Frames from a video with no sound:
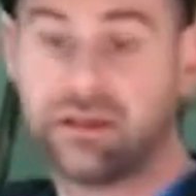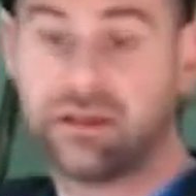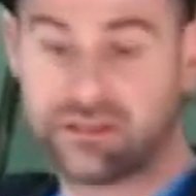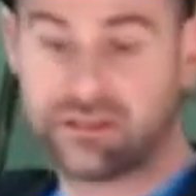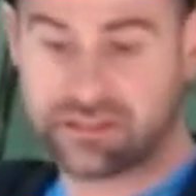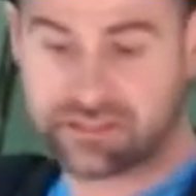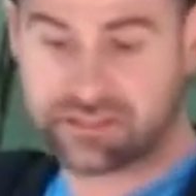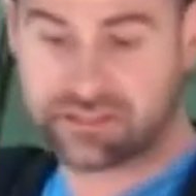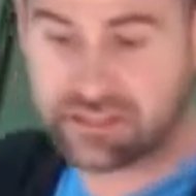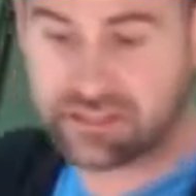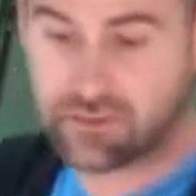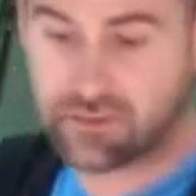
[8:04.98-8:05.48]

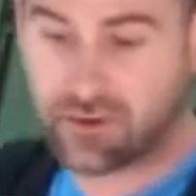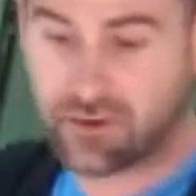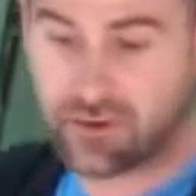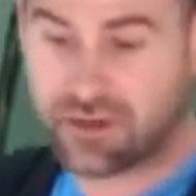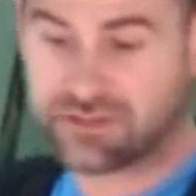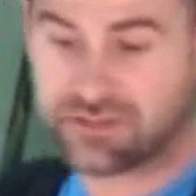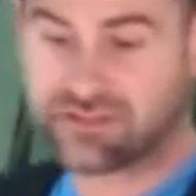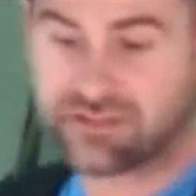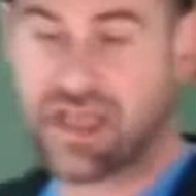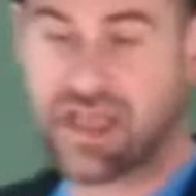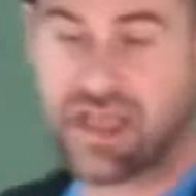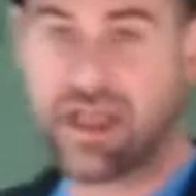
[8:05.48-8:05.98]
this thing could go
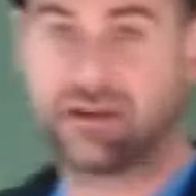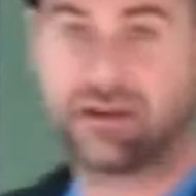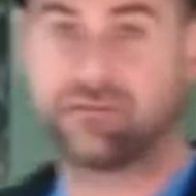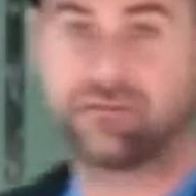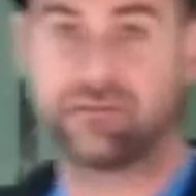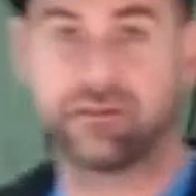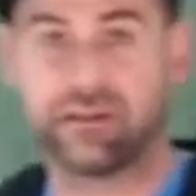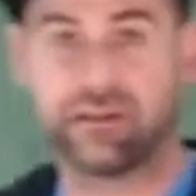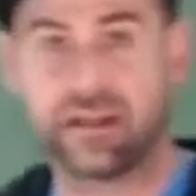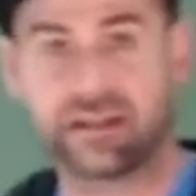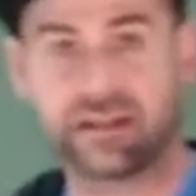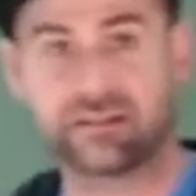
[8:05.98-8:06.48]
outside for
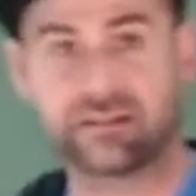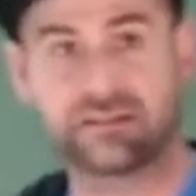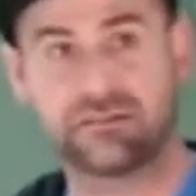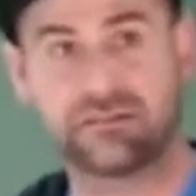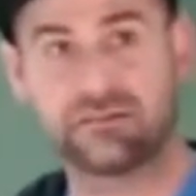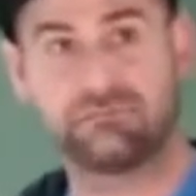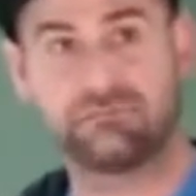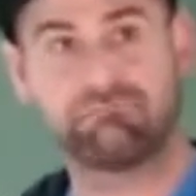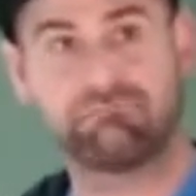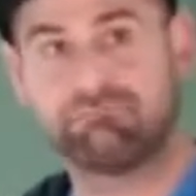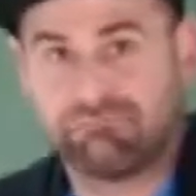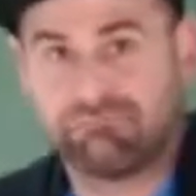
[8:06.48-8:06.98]
the next
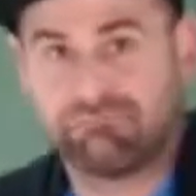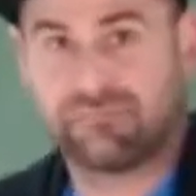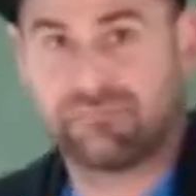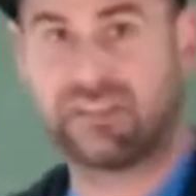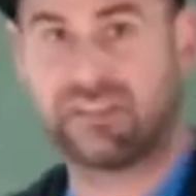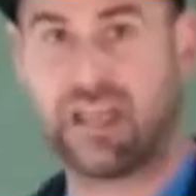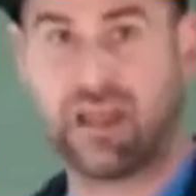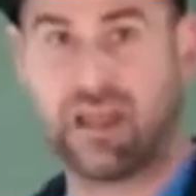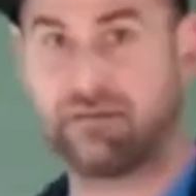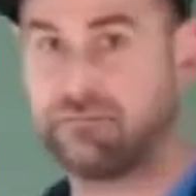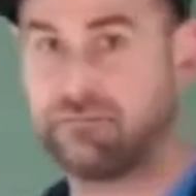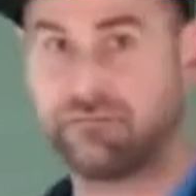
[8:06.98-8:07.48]

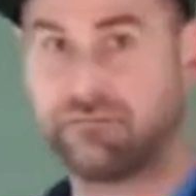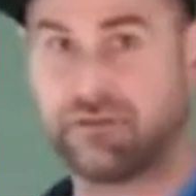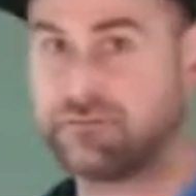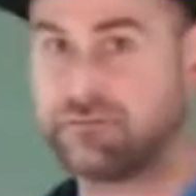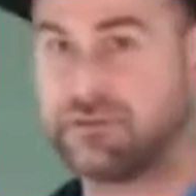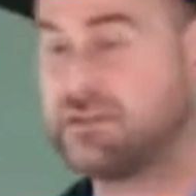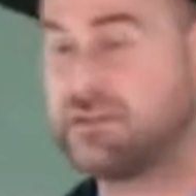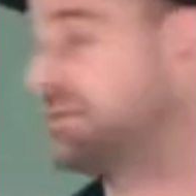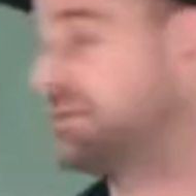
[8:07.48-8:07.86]
10, 15